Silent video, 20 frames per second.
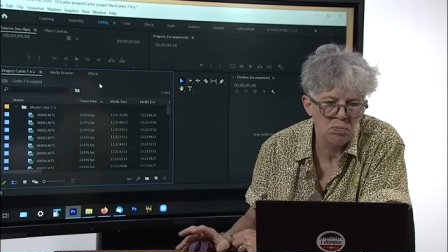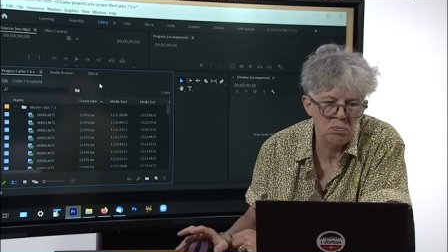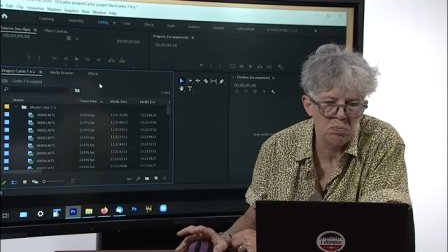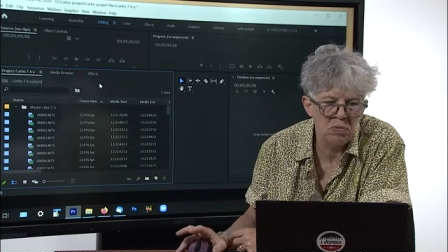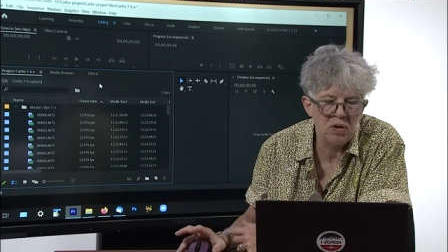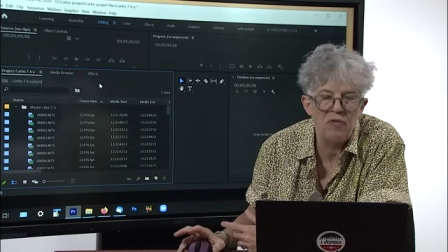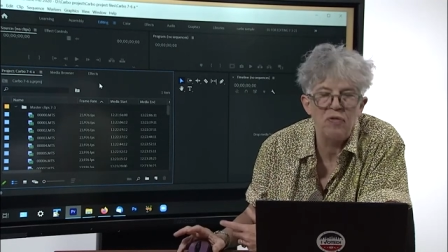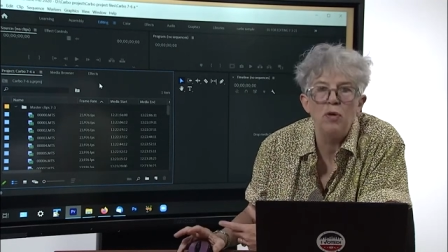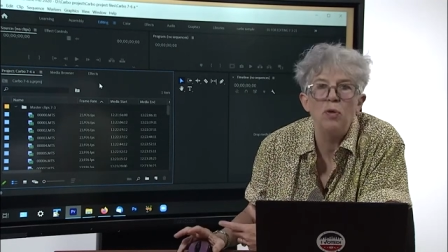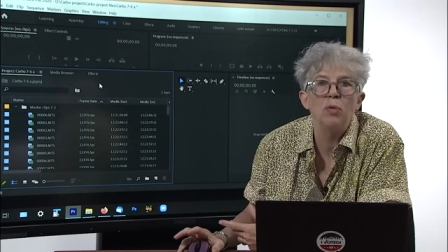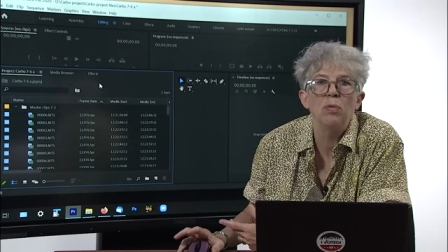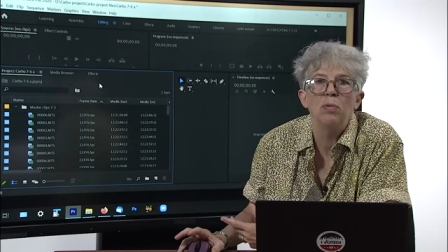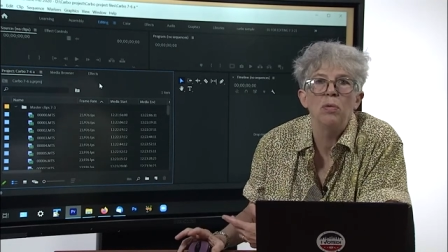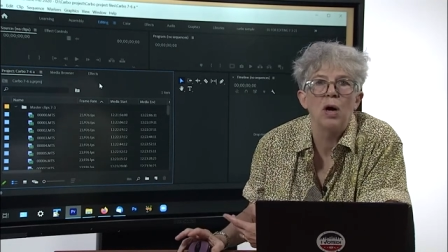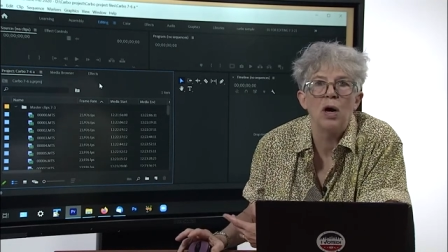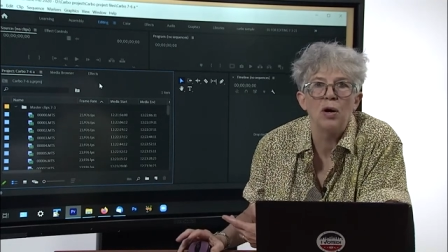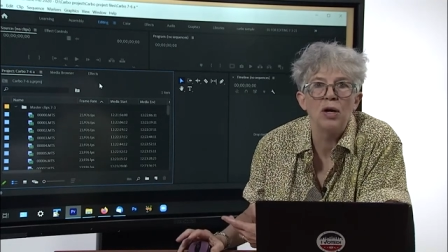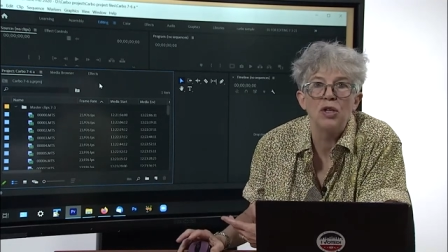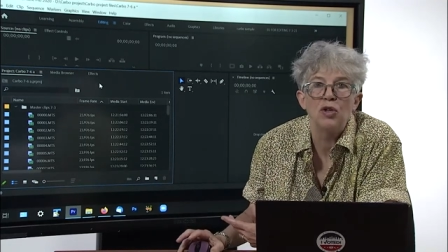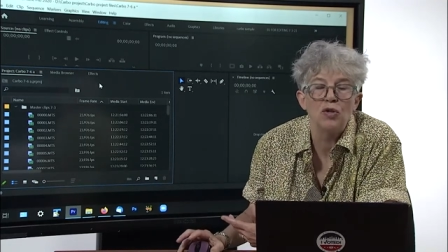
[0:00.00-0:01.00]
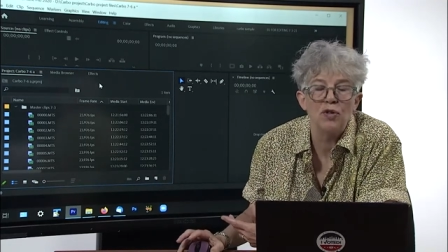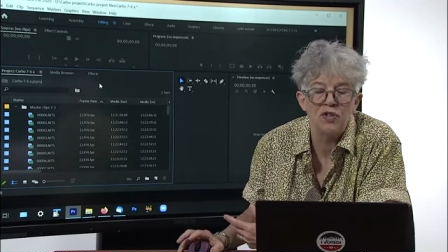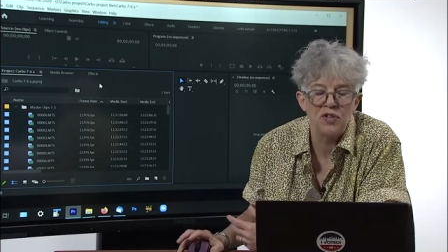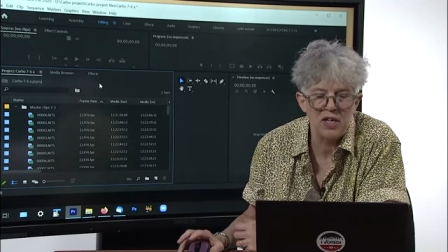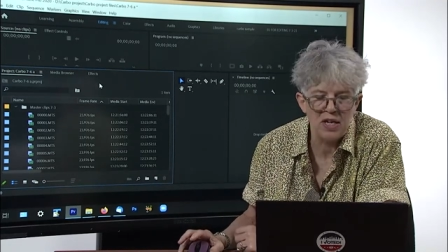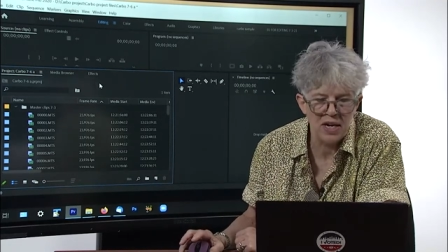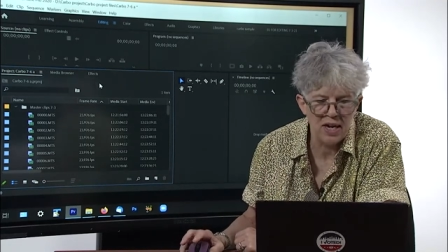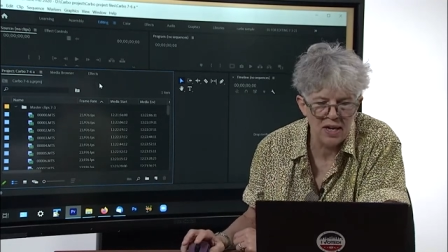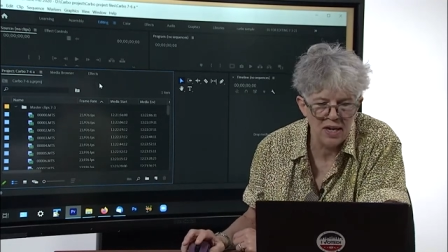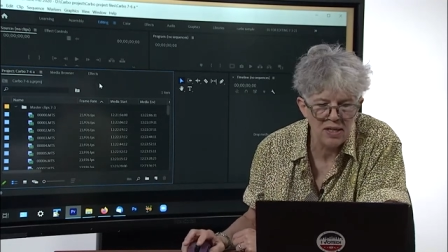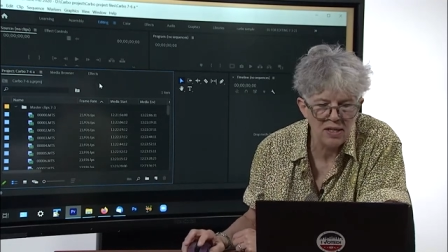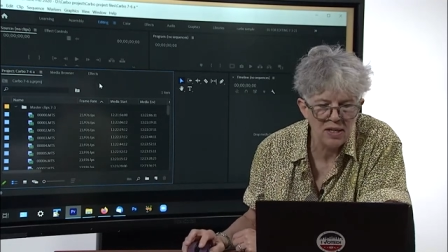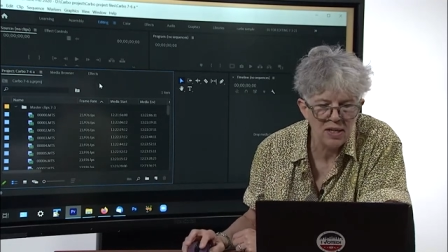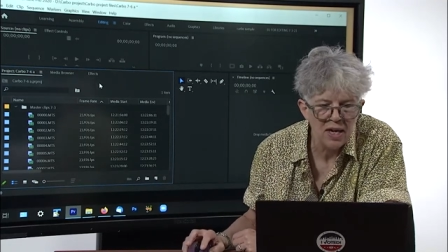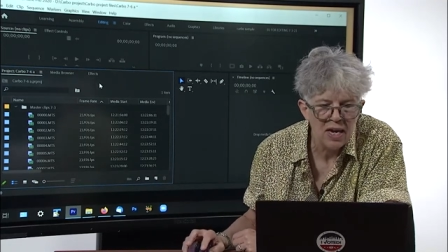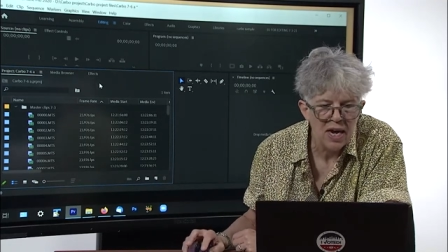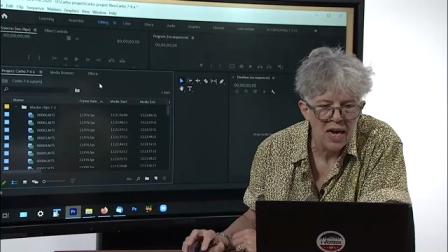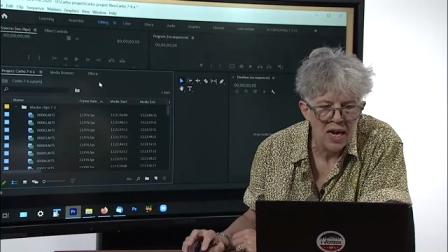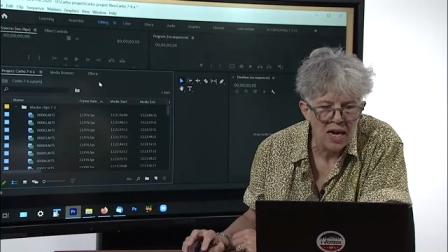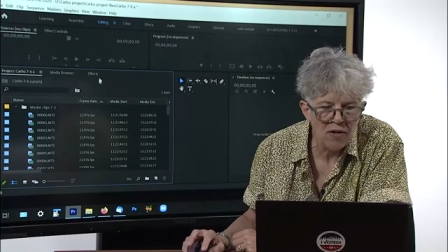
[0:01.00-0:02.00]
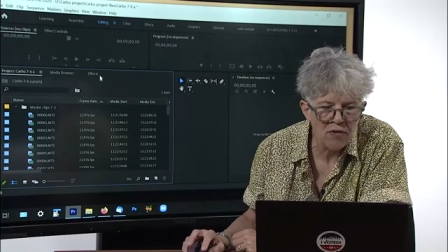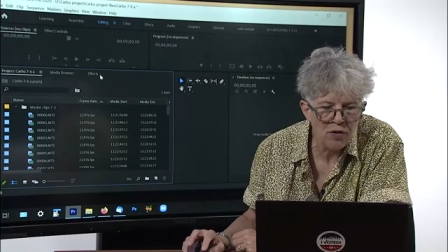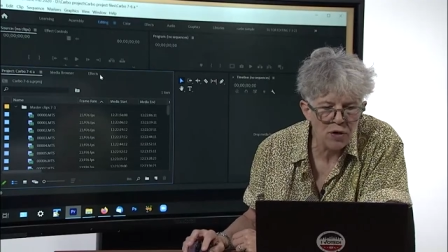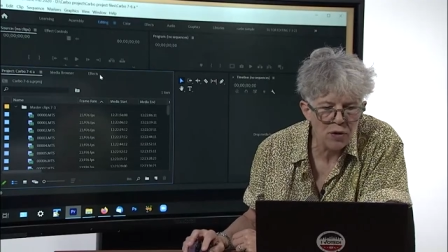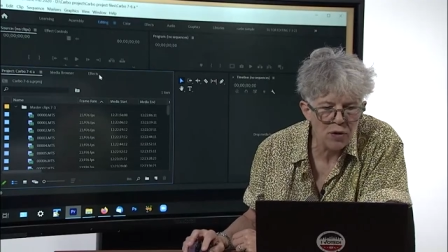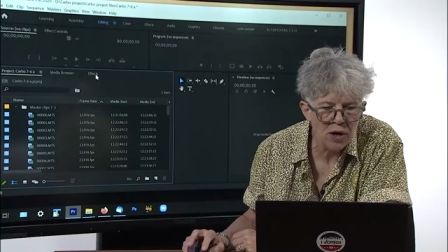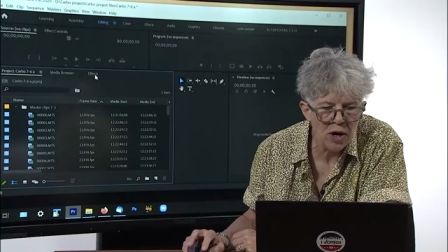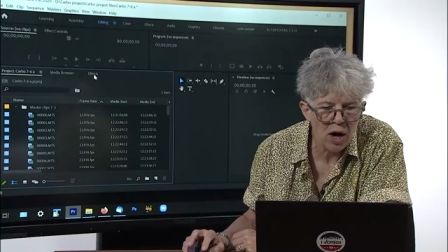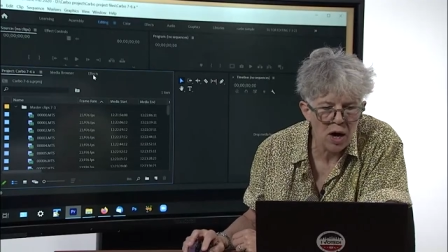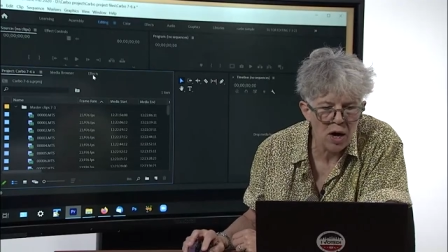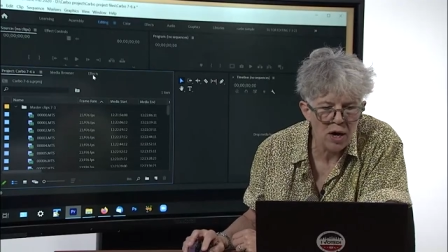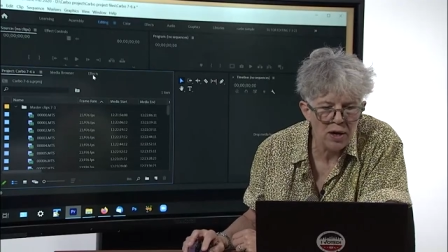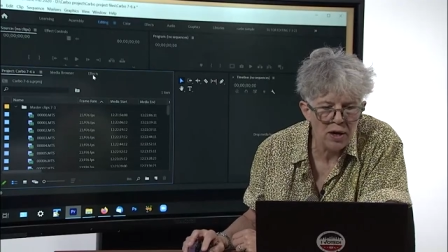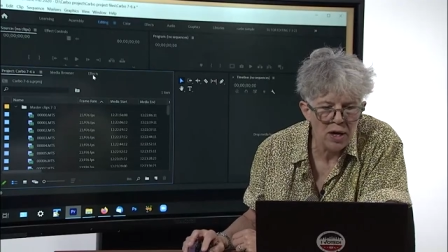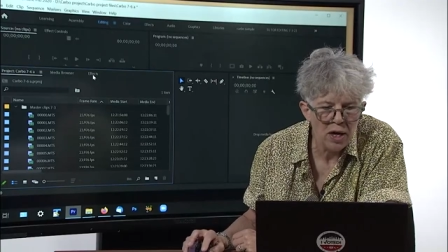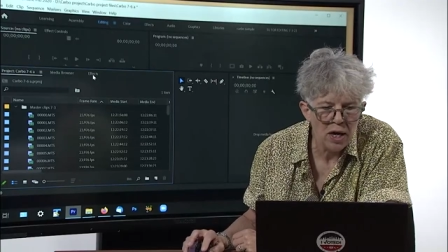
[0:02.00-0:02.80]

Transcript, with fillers: if you are interested in it. If you're not,